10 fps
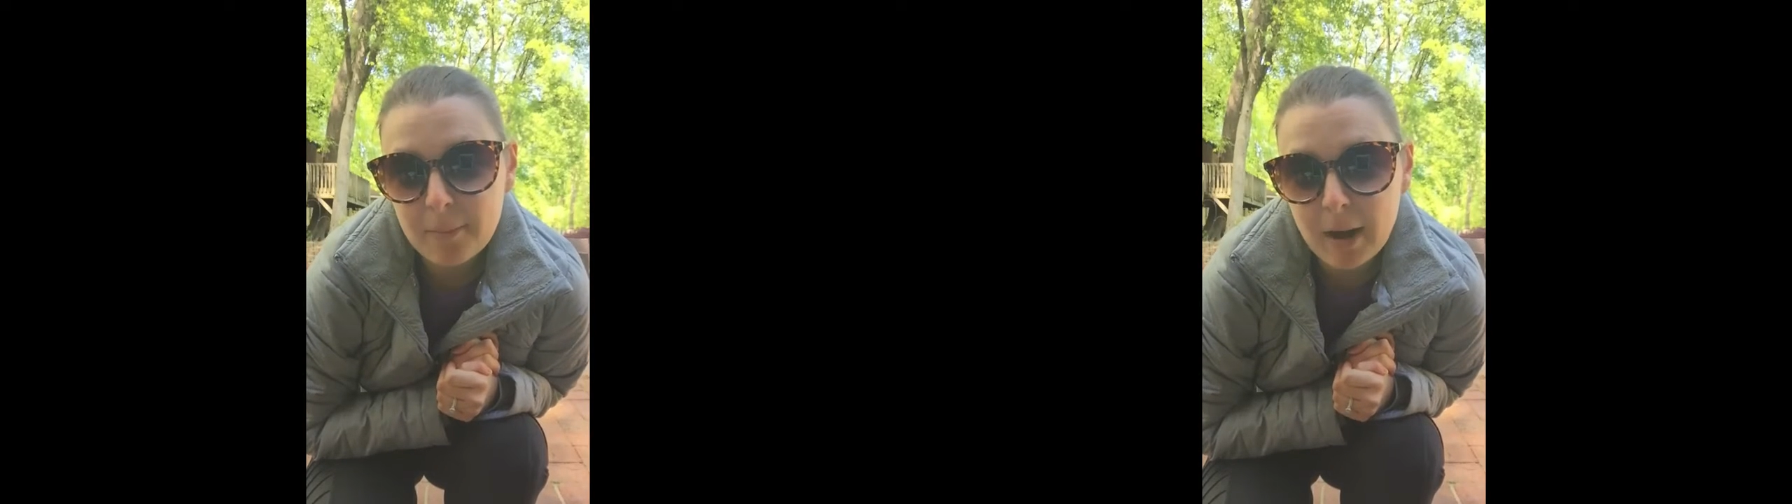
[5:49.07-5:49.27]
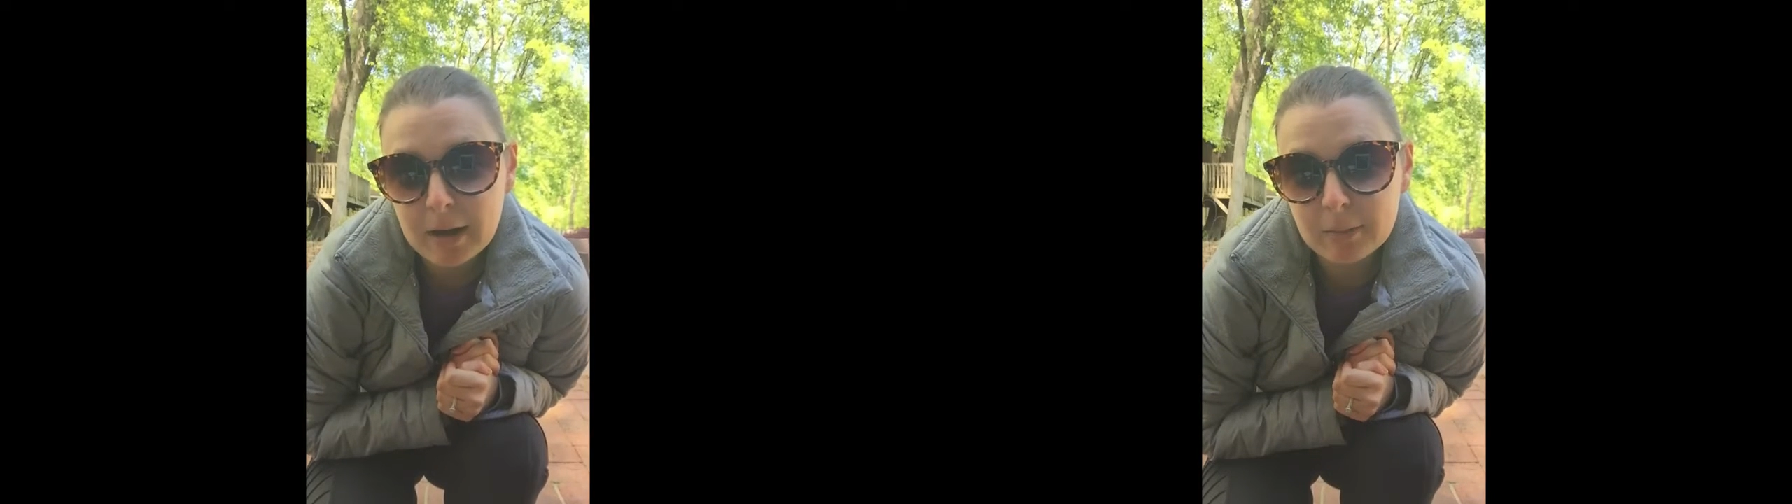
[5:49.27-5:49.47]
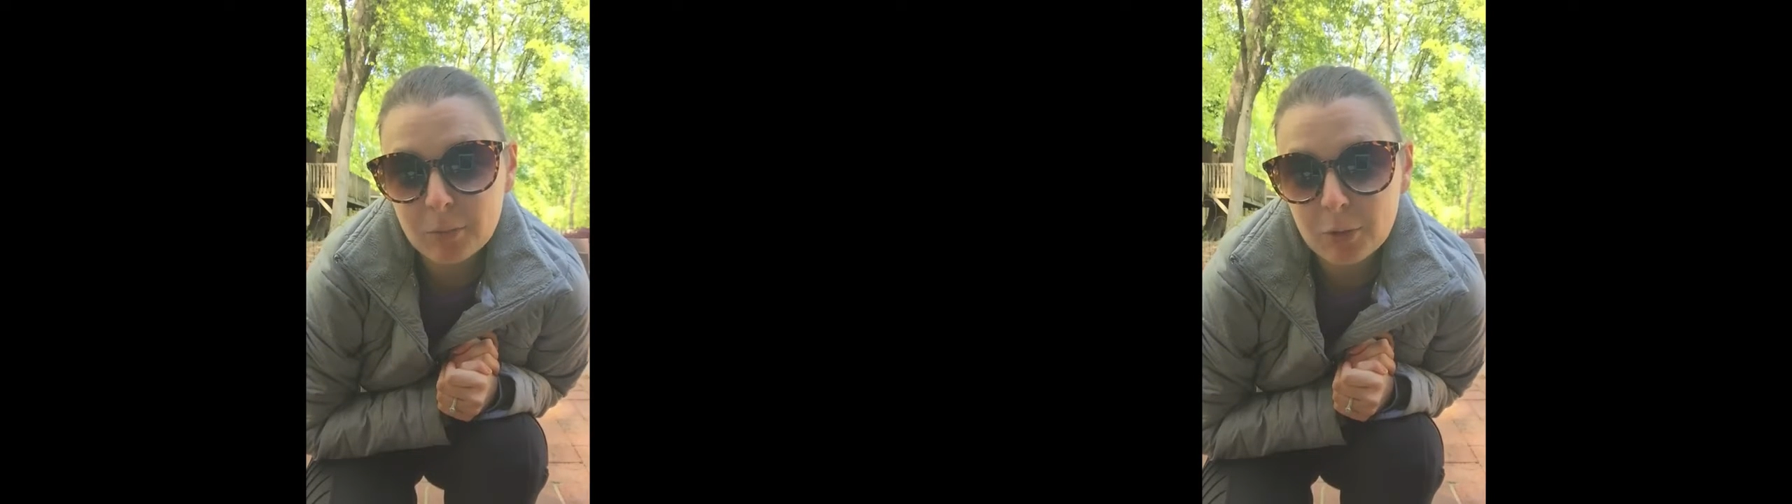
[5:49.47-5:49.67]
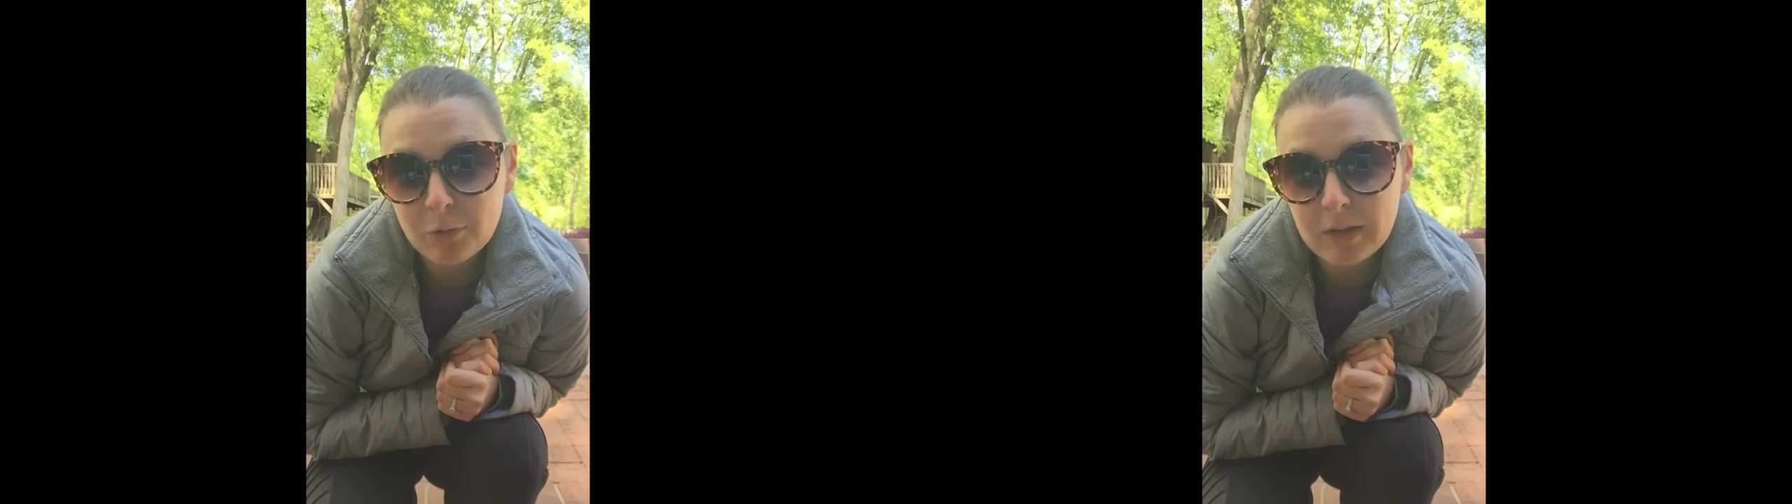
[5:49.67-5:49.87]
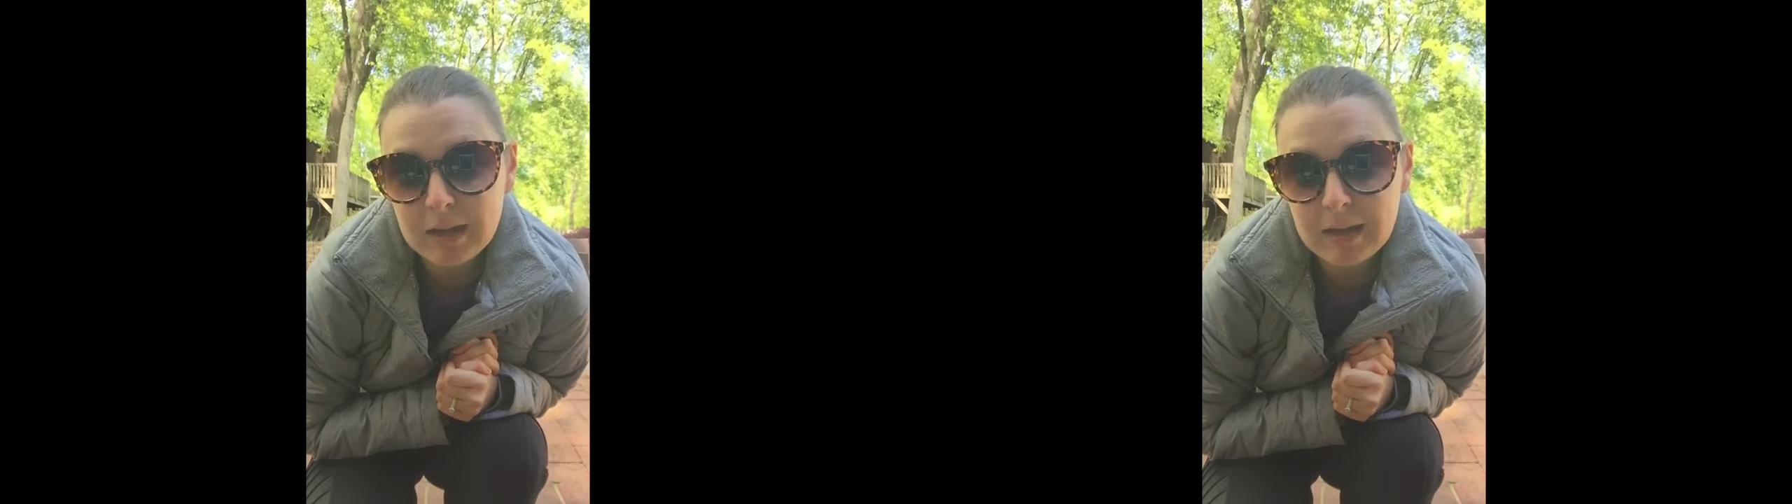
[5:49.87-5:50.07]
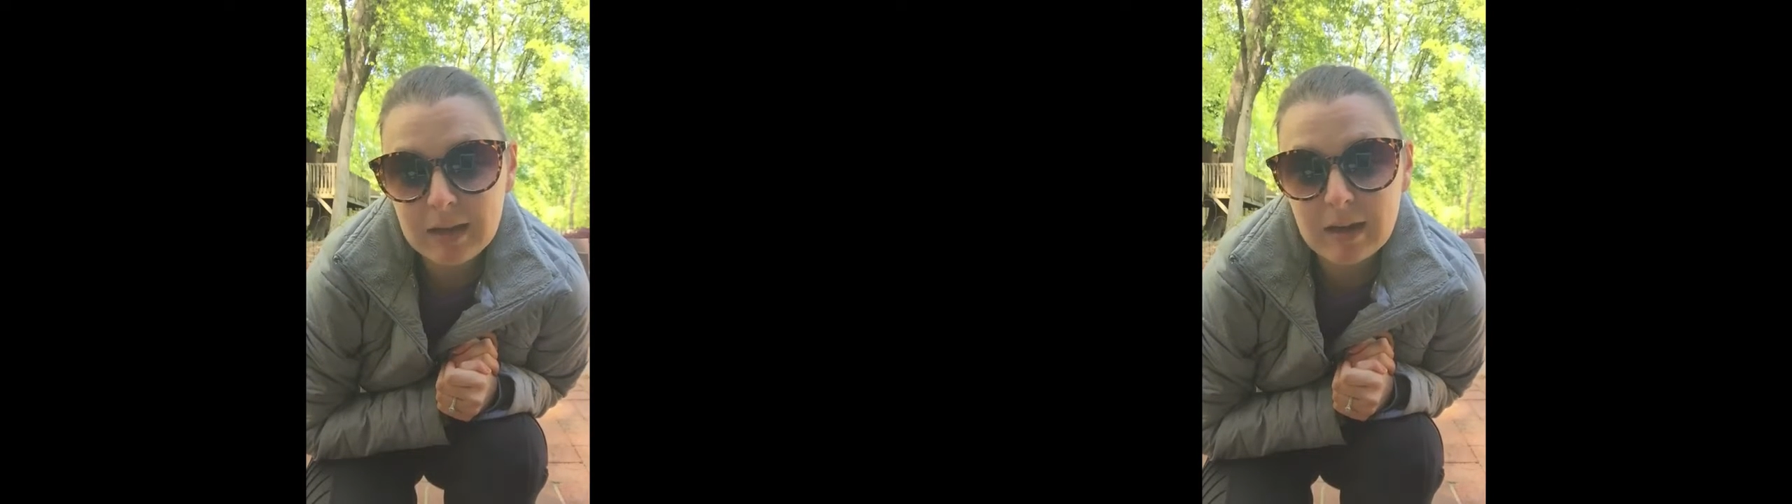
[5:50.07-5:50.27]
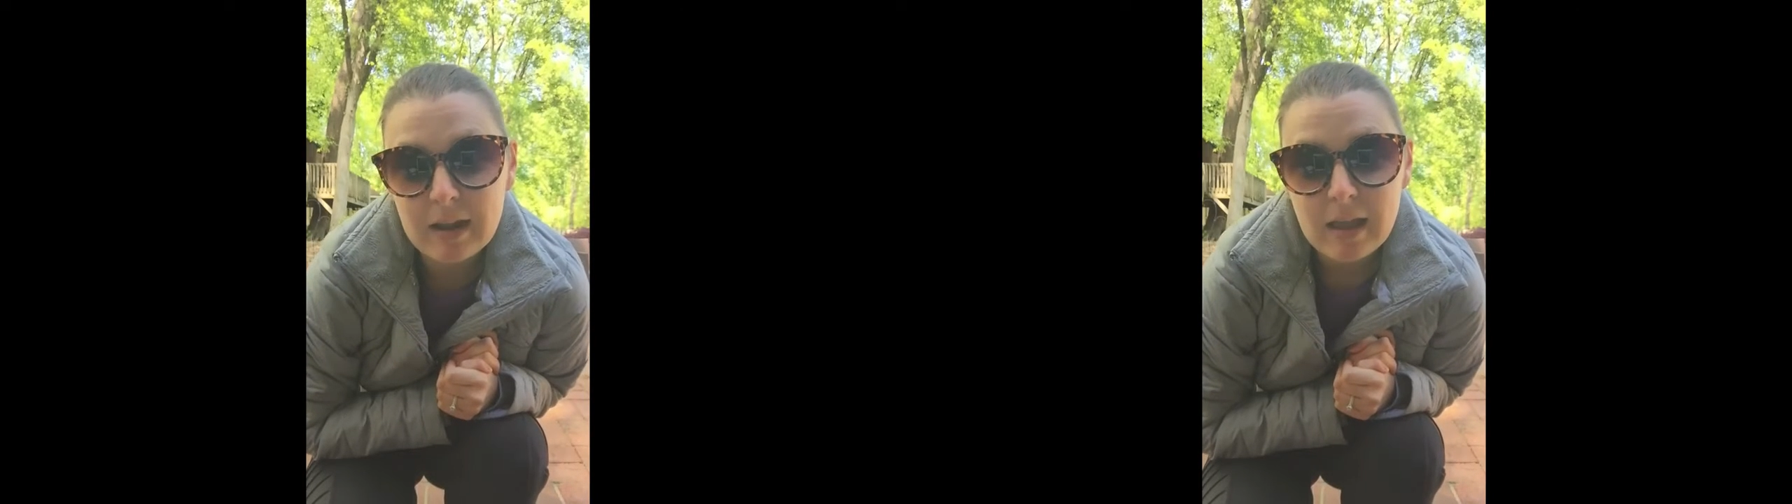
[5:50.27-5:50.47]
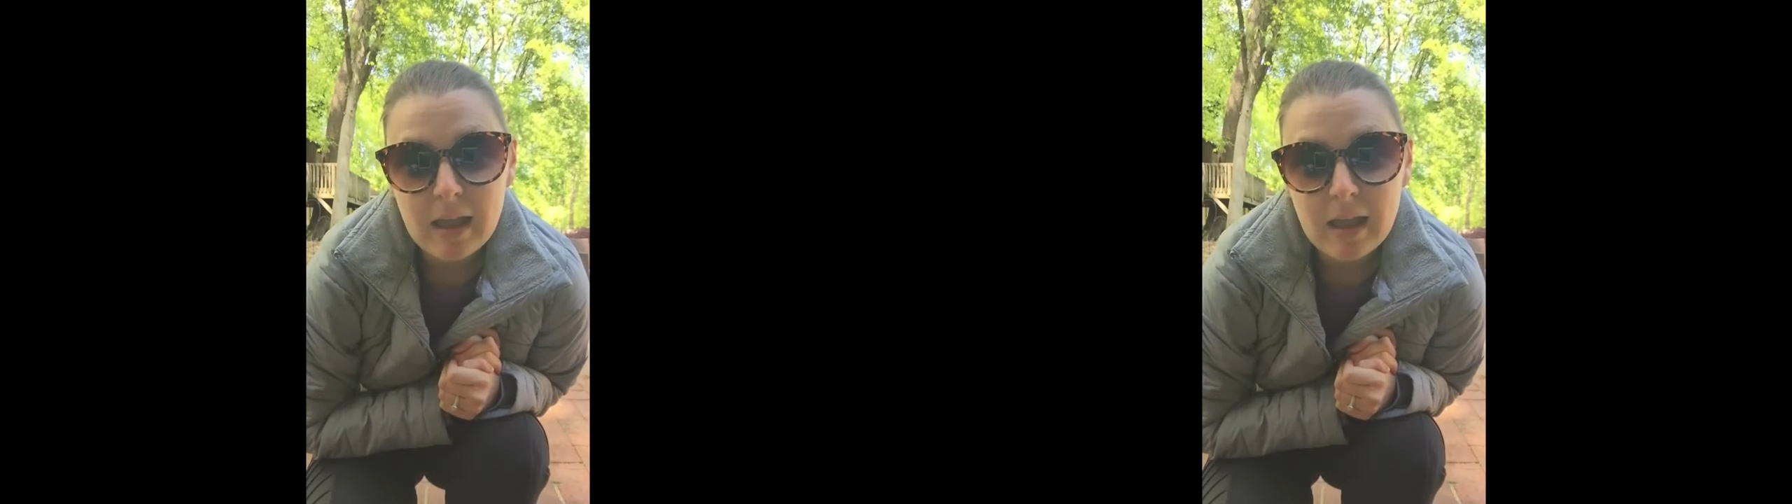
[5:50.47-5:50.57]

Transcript: body moving,